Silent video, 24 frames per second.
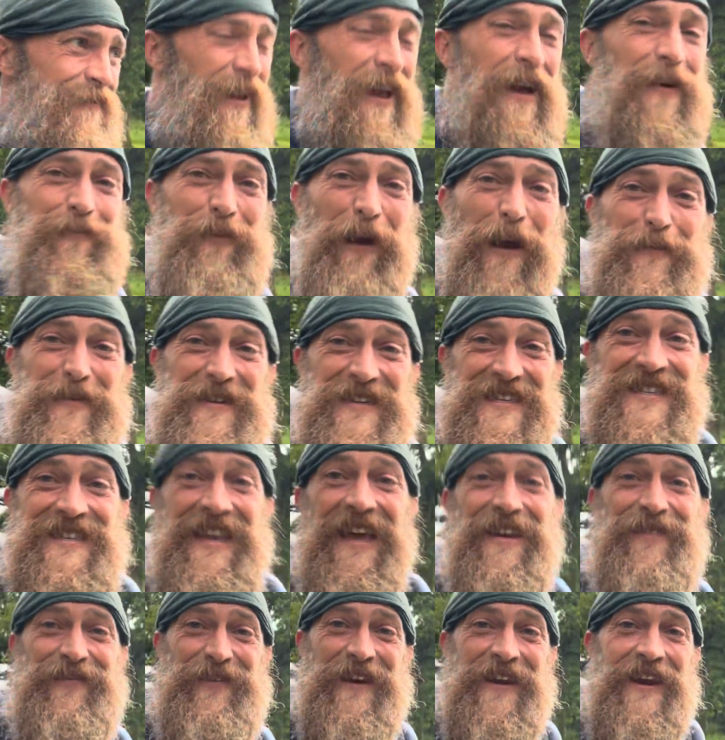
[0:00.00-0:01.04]
probably
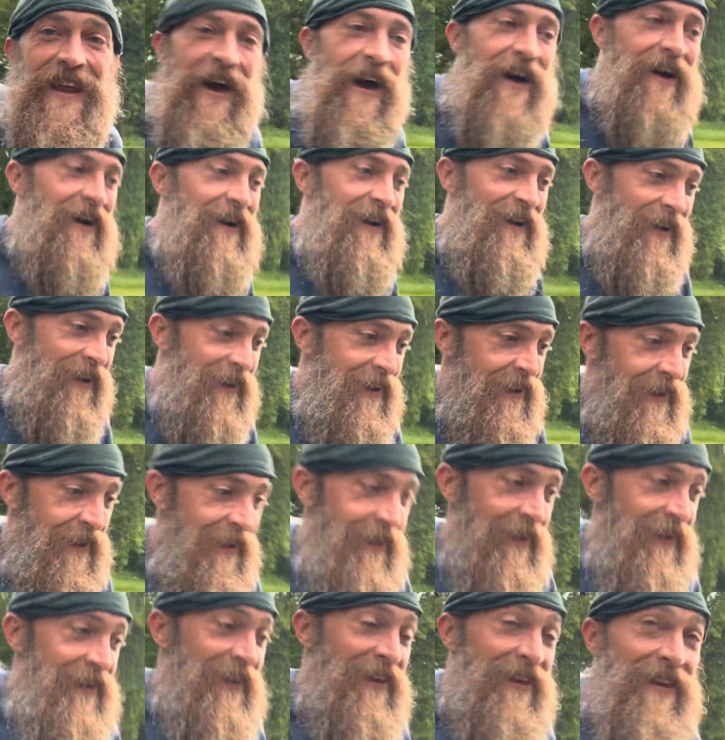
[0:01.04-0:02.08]
7 now.
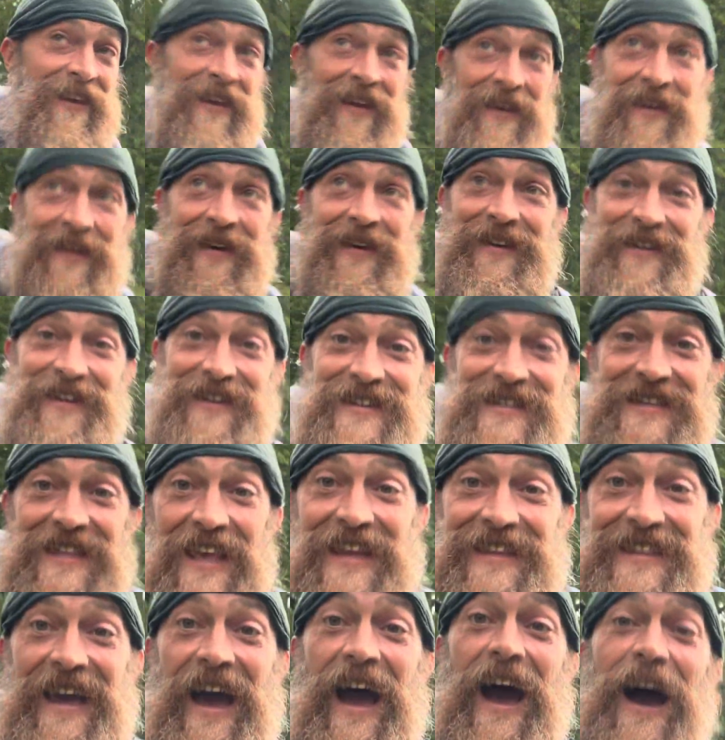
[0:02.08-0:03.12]
It's
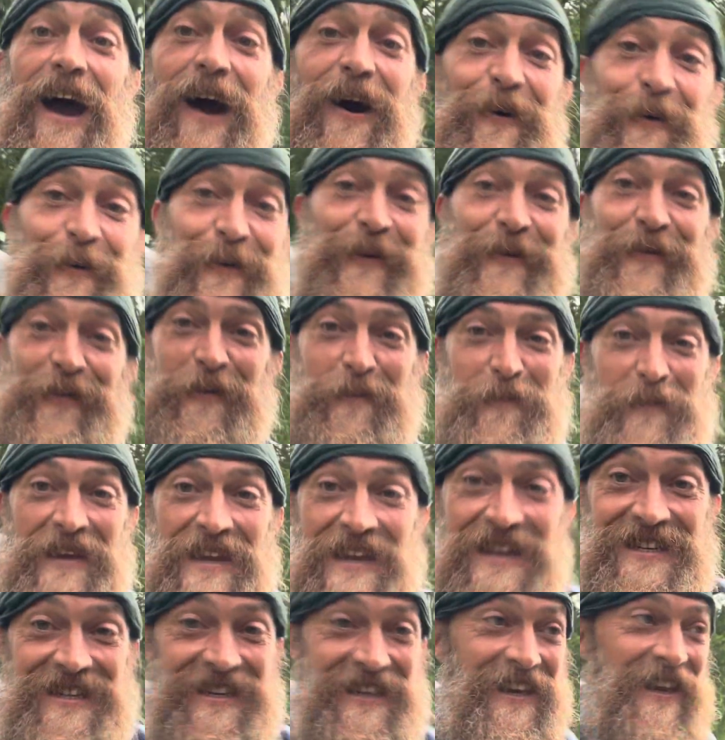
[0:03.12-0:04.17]
like the hour of the
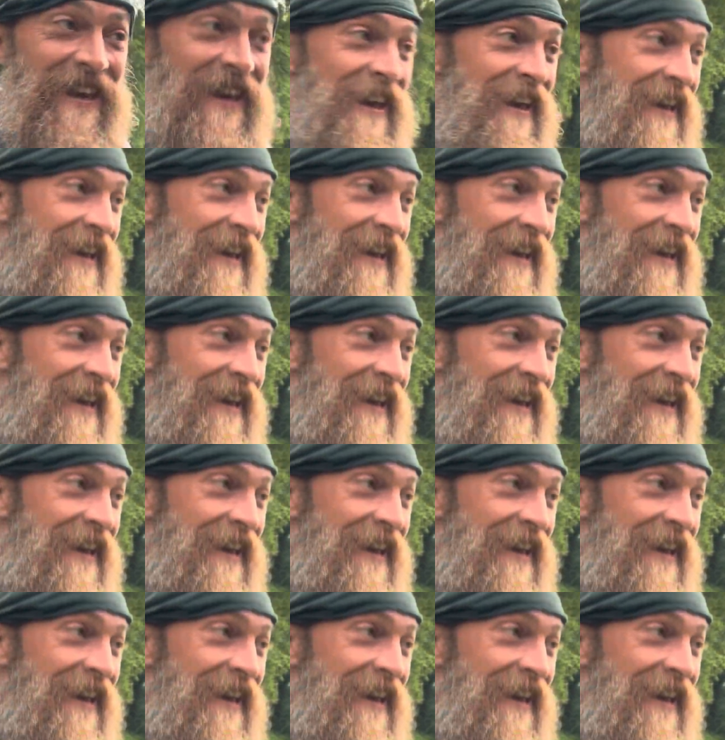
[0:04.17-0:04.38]
Midgie.